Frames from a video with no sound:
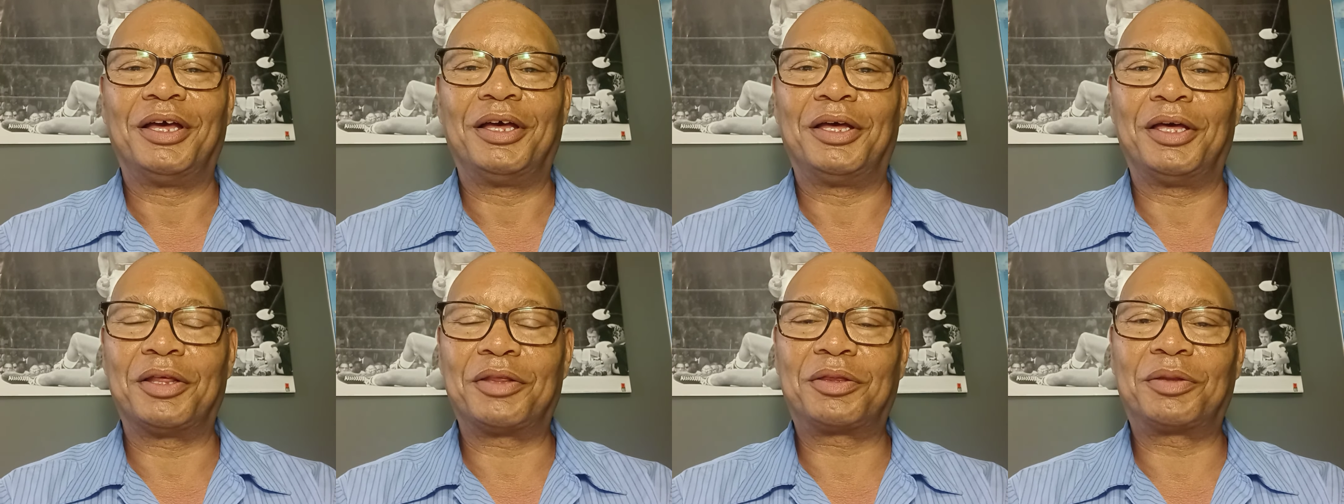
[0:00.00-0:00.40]

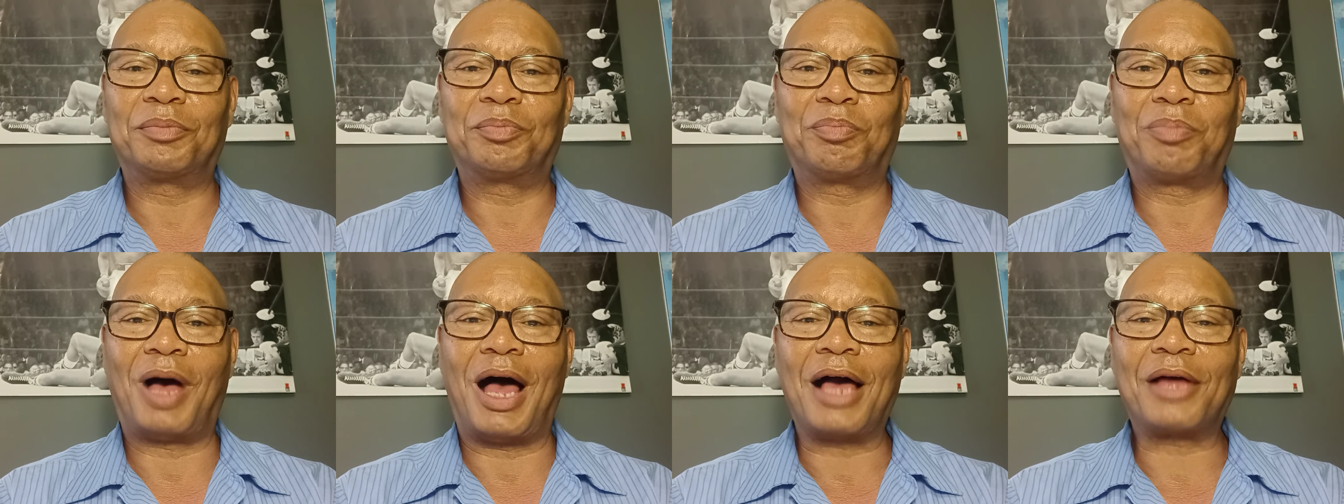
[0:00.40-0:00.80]
His
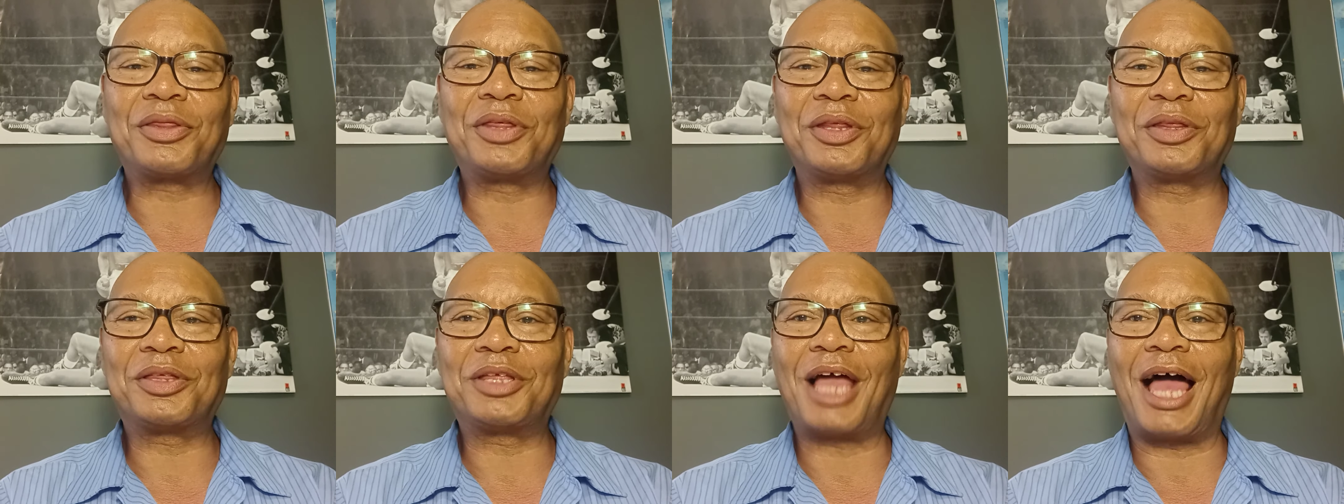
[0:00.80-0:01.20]

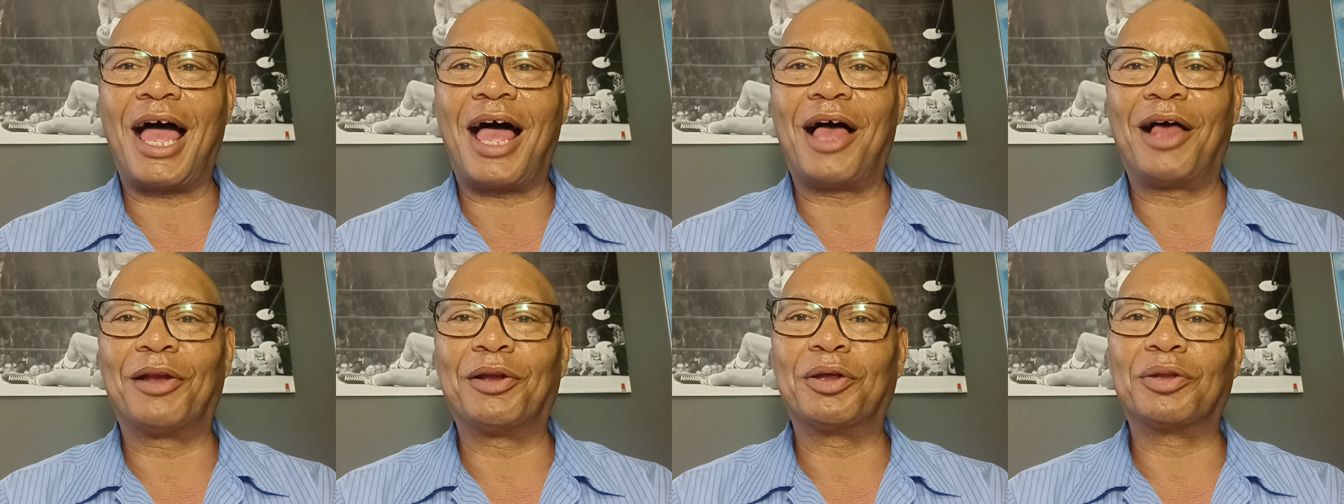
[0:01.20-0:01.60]
boxing
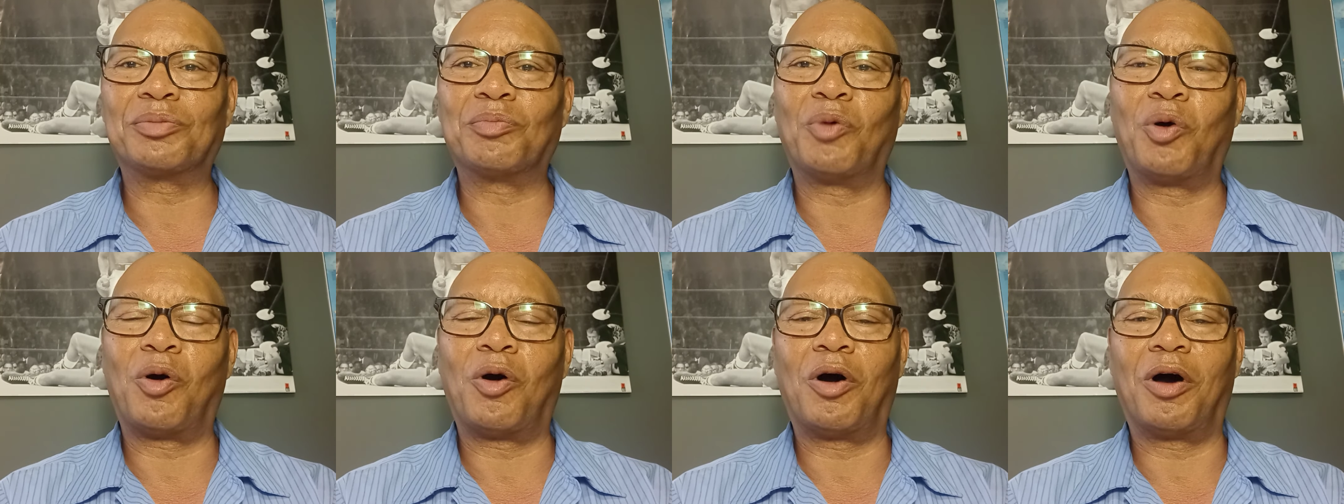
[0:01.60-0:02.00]
style is
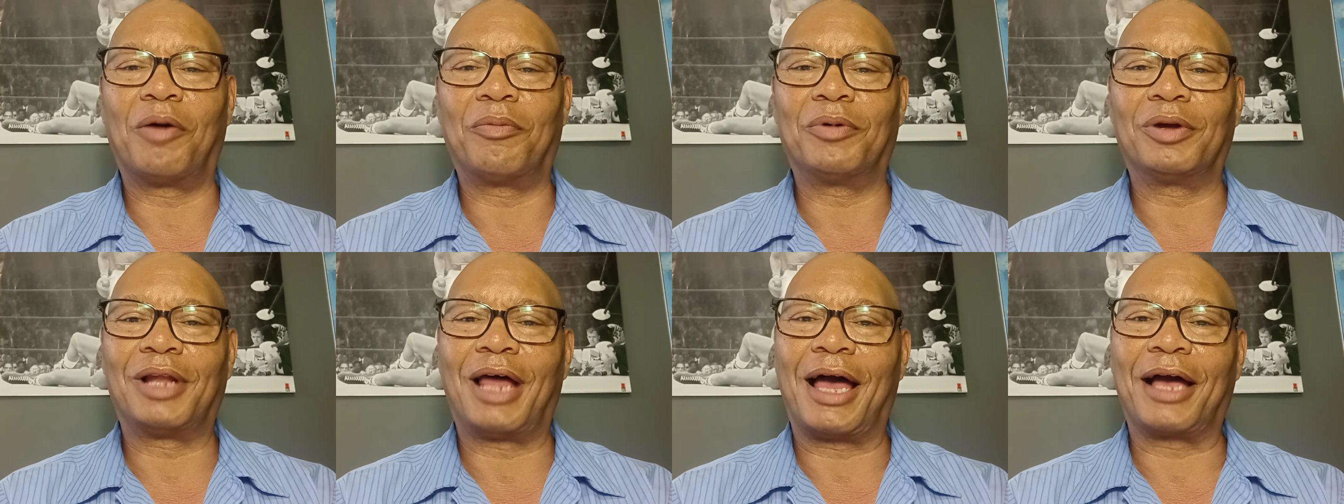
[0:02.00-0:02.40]

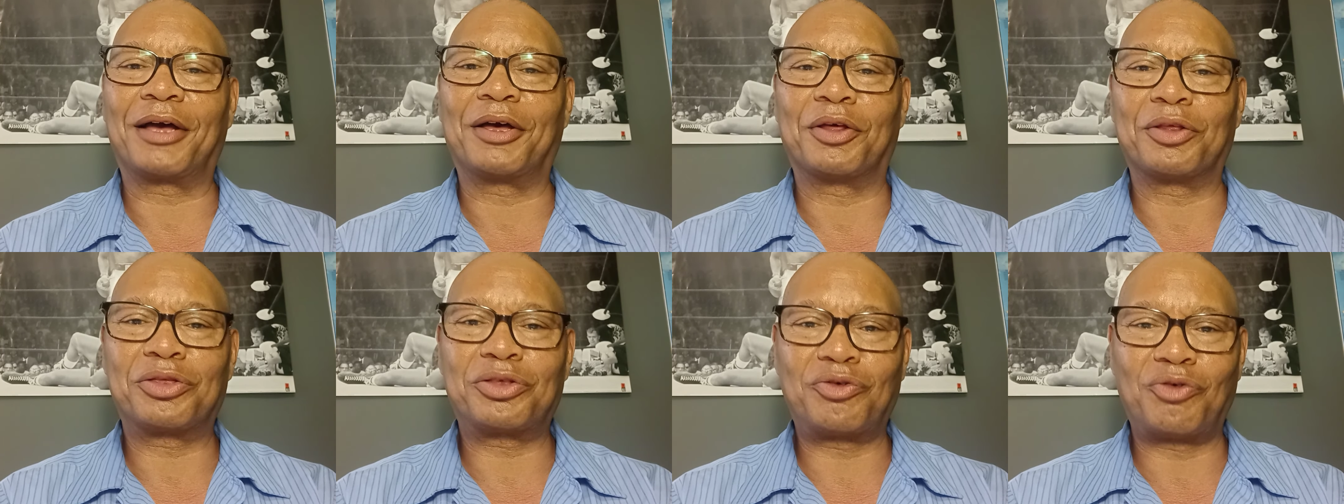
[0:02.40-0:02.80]
more of like
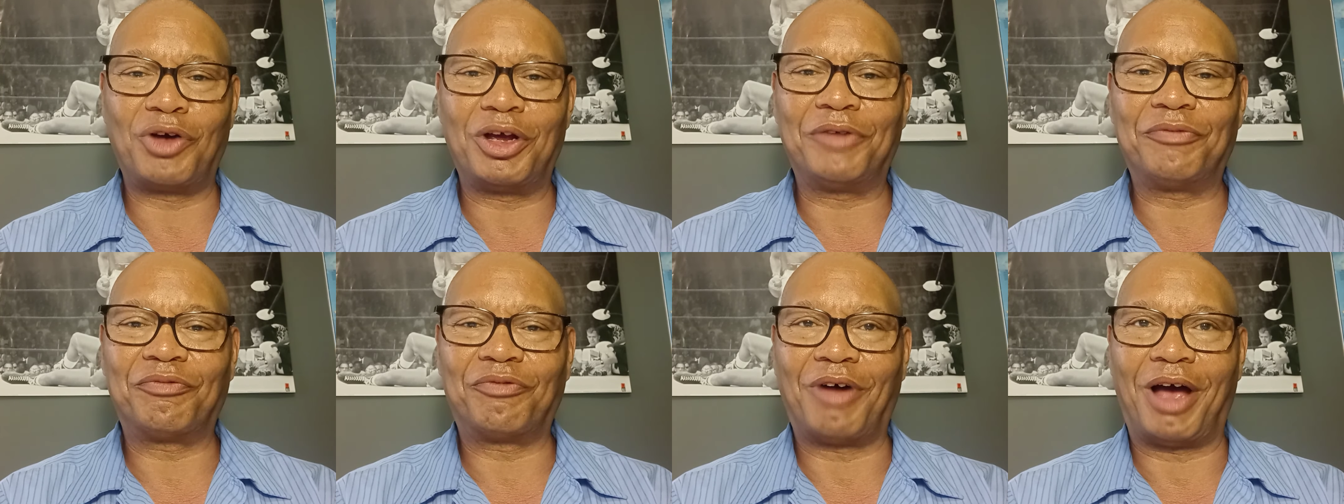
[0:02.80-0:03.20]
a
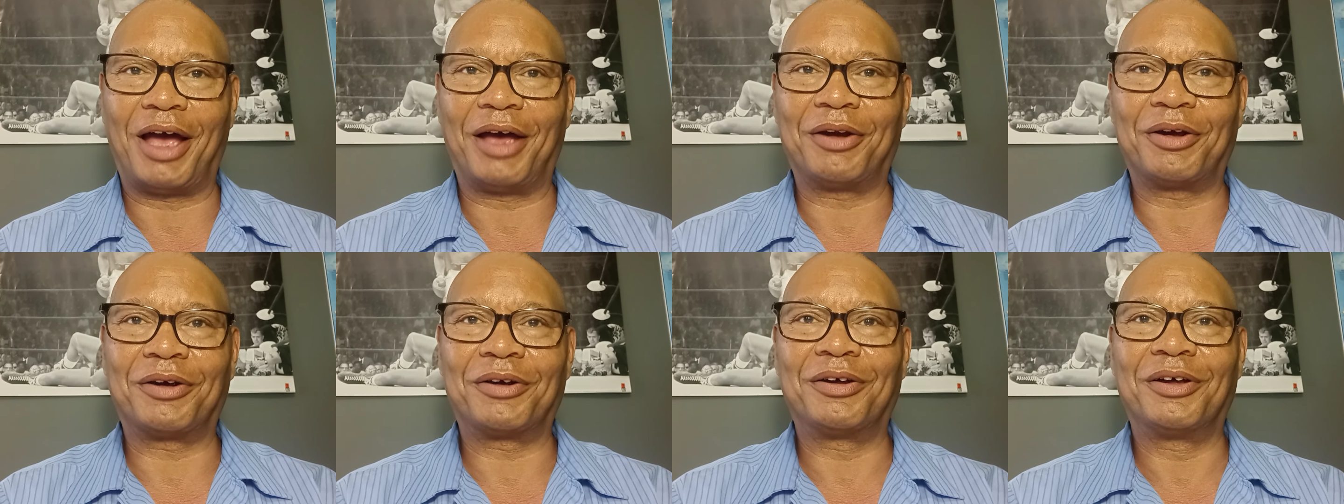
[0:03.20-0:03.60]
street
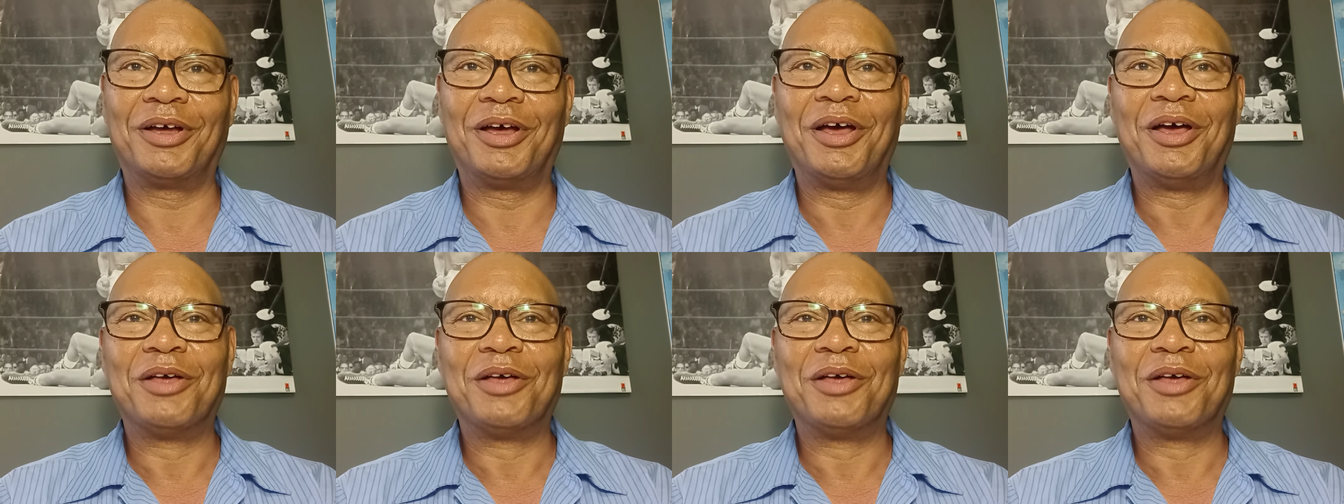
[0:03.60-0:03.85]
fighter.